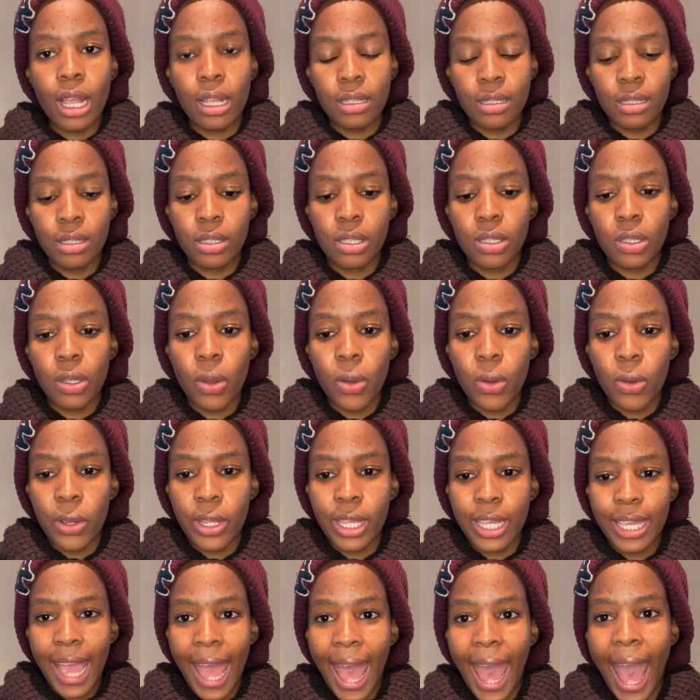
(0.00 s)
So
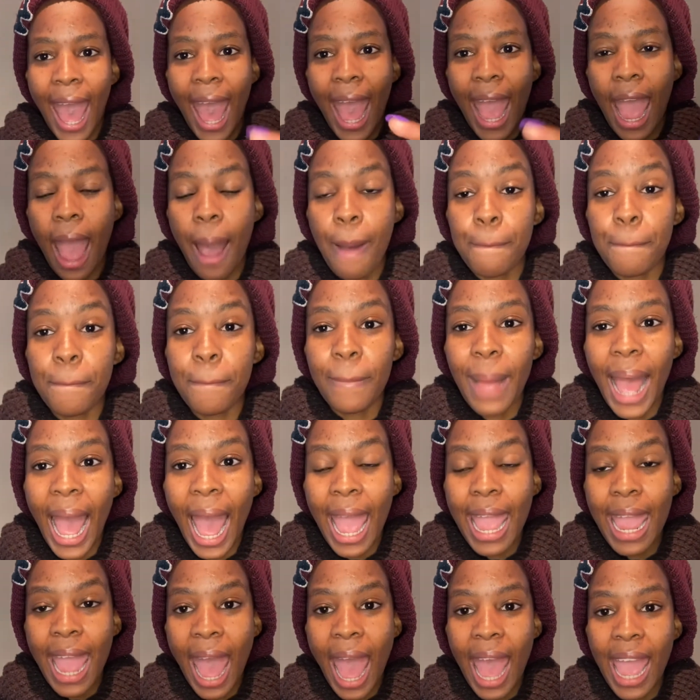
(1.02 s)
yeah,
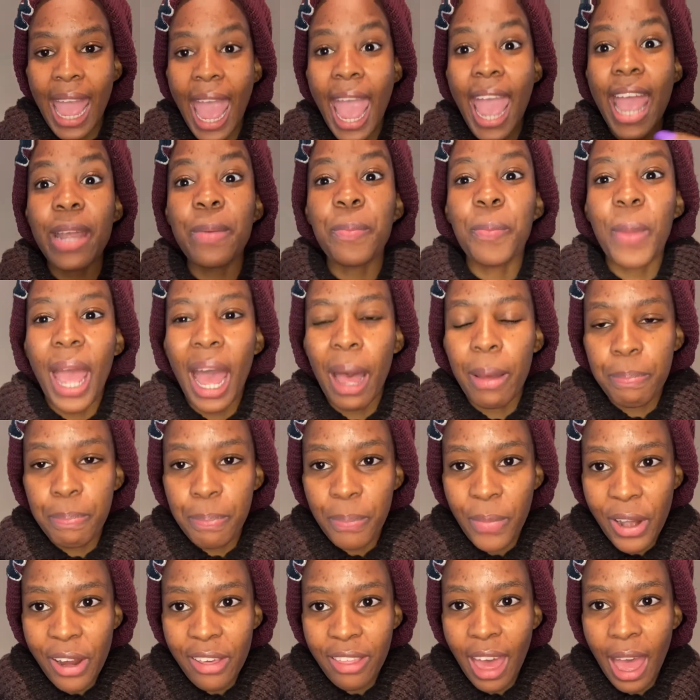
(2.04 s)
I had my
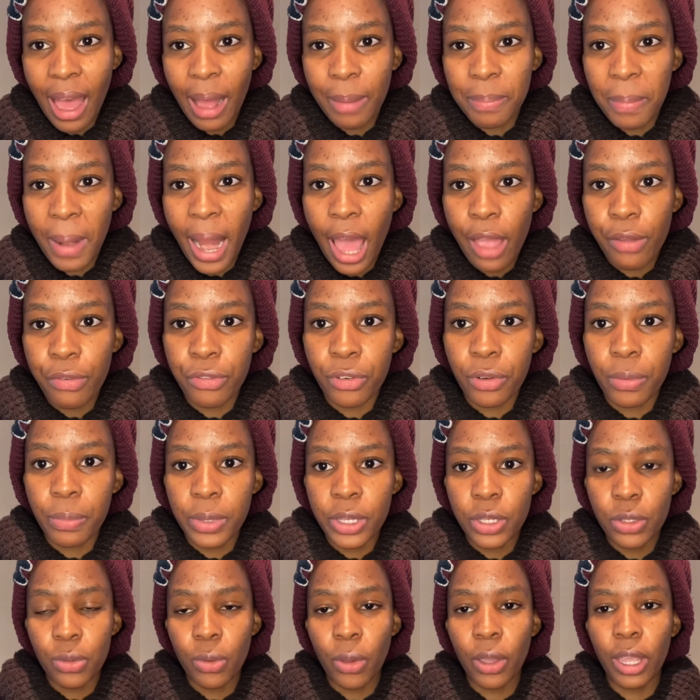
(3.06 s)
brother apply for me.
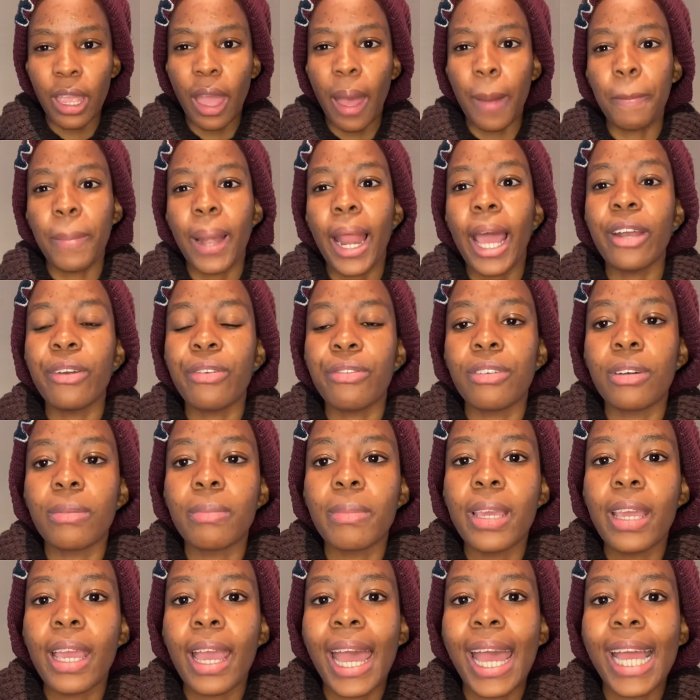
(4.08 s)
So he applied for
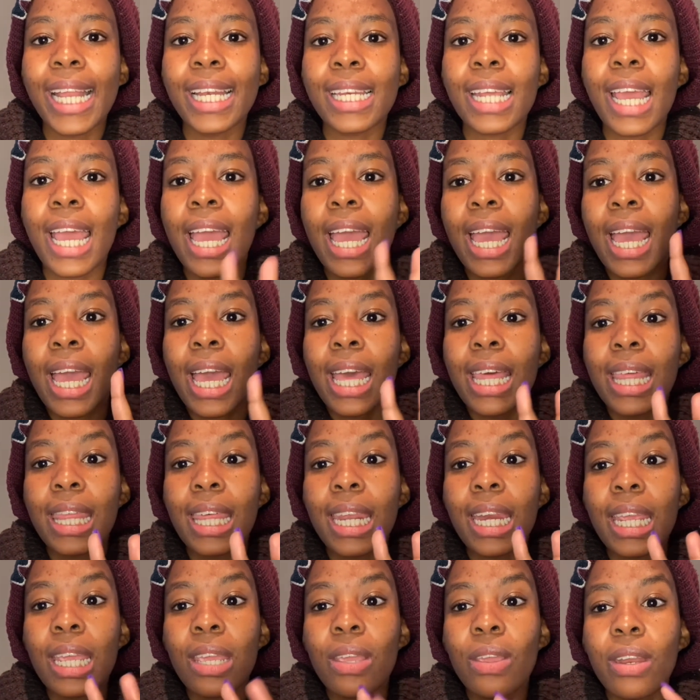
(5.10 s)
me at three
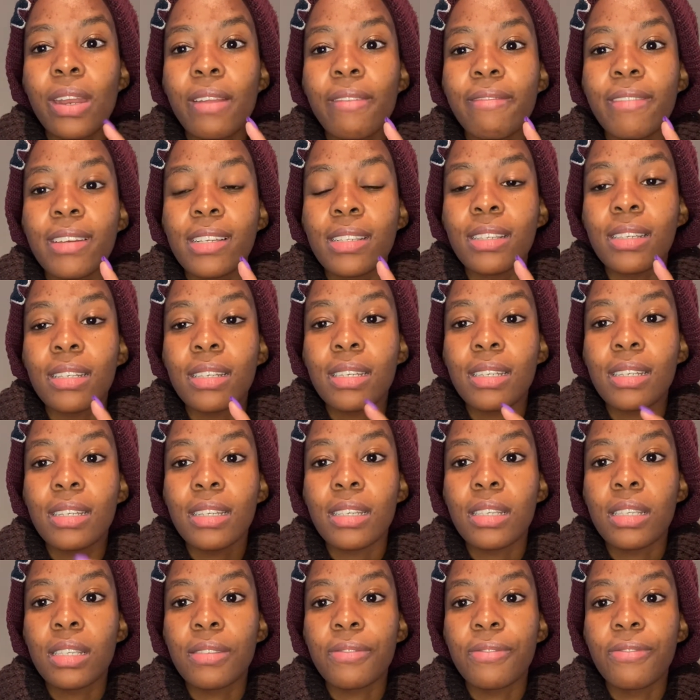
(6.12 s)

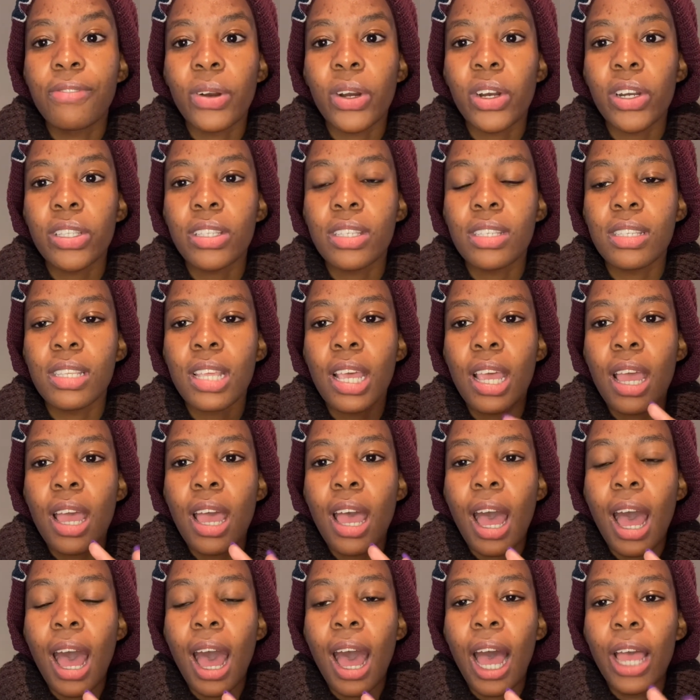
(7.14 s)
universities, Vrts,
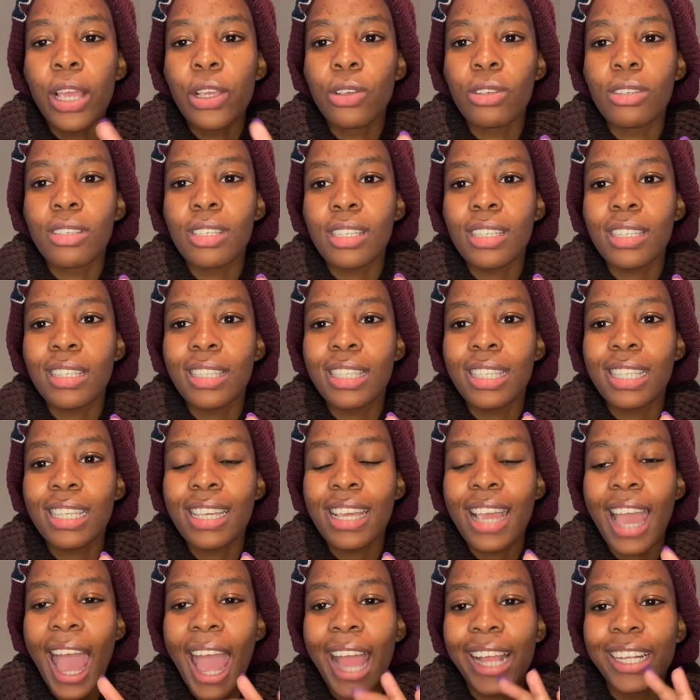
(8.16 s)
UCT
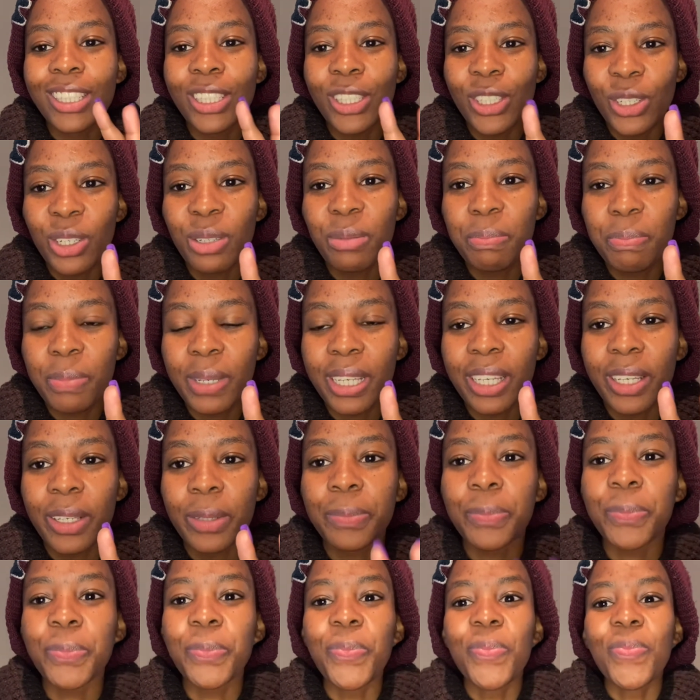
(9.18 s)
and UP.
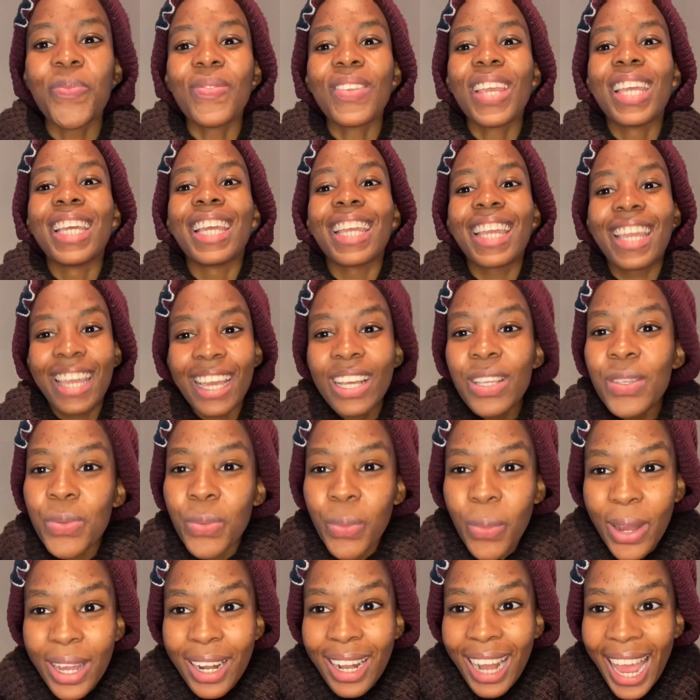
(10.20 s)
Guess
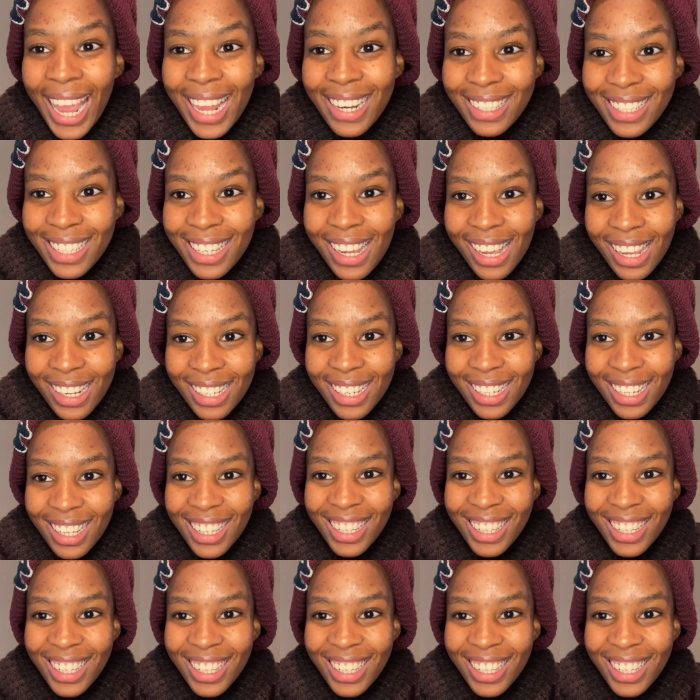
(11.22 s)
what I did?